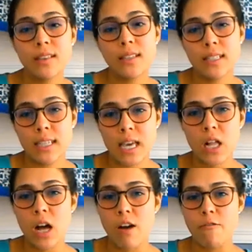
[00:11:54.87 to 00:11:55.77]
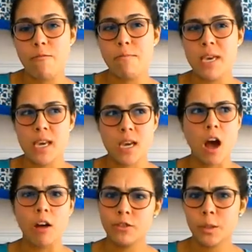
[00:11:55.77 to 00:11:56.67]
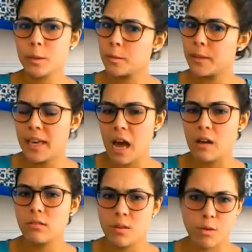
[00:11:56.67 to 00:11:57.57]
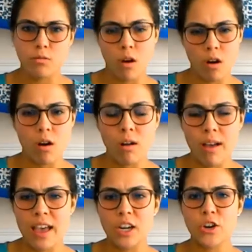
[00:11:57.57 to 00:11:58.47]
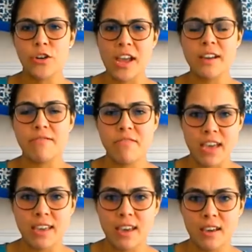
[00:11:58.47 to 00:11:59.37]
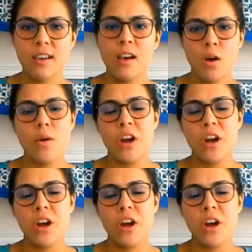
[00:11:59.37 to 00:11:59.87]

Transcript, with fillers: the skill of being comfortable being out somewhere rural and creative thinking when